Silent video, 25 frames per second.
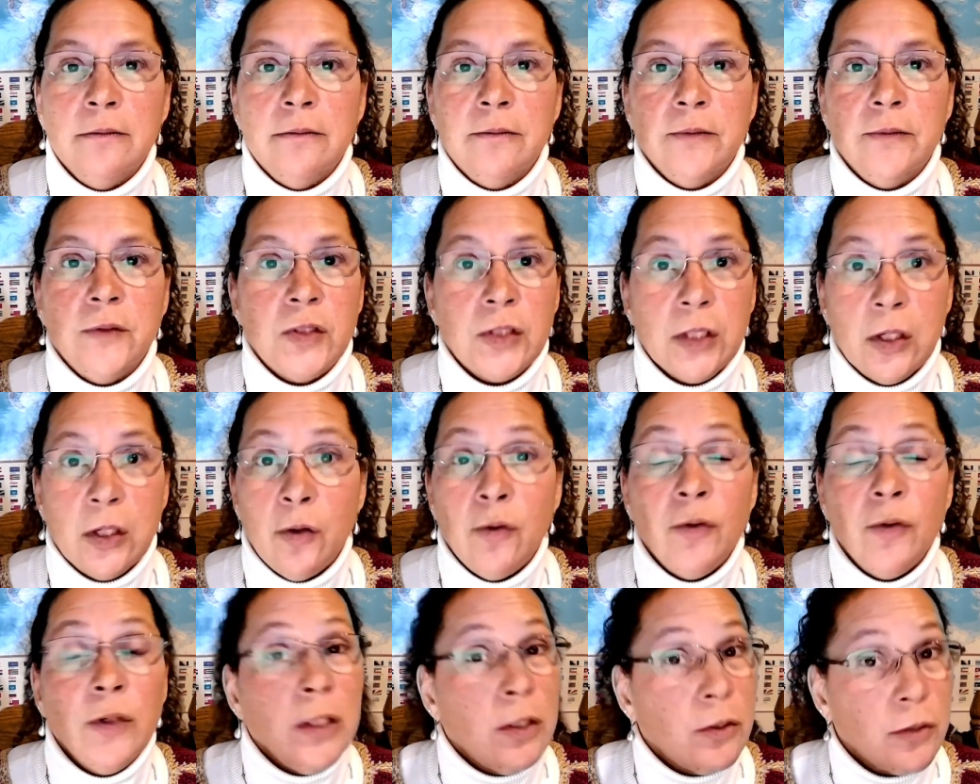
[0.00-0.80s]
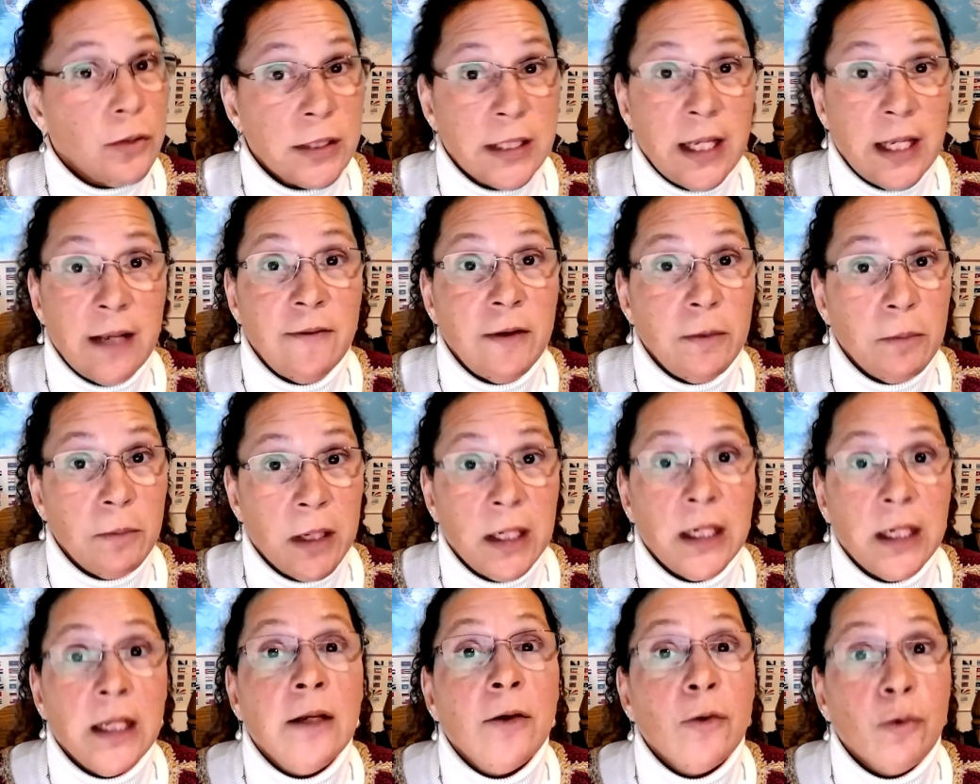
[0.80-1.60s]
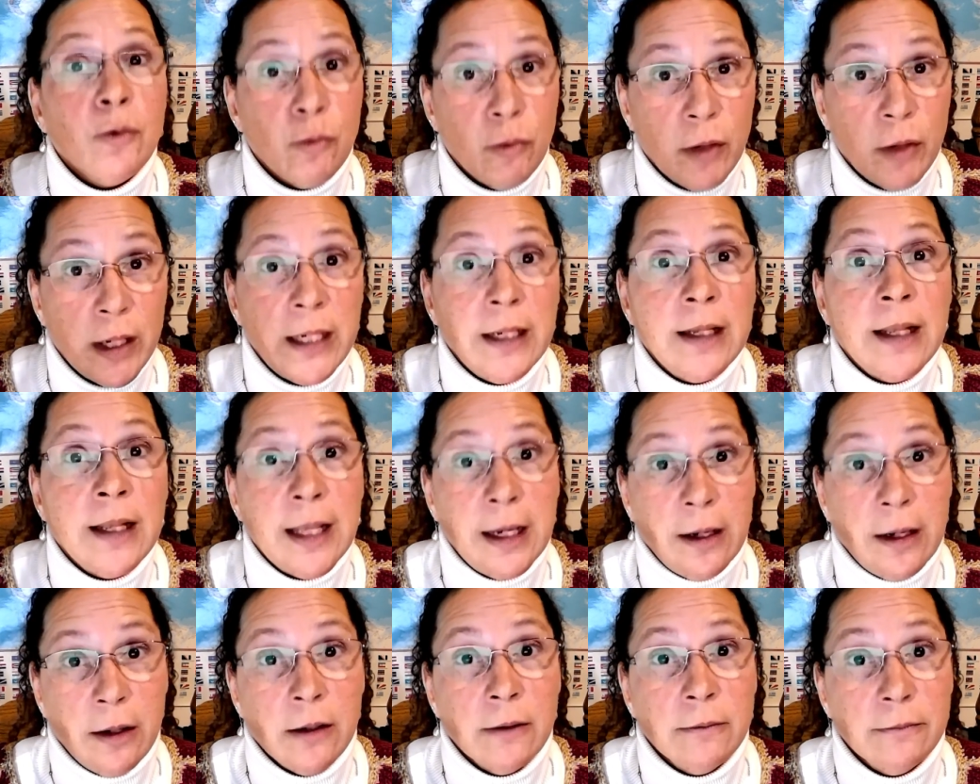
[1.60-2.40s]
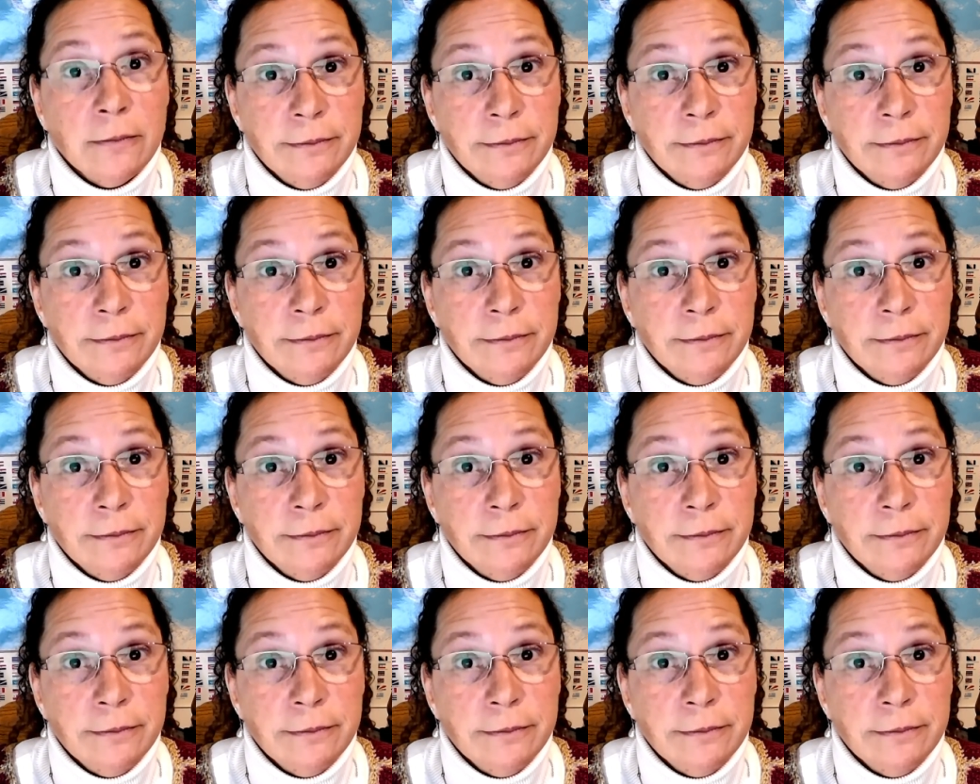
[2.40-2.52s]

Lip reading: So you're saving money right there.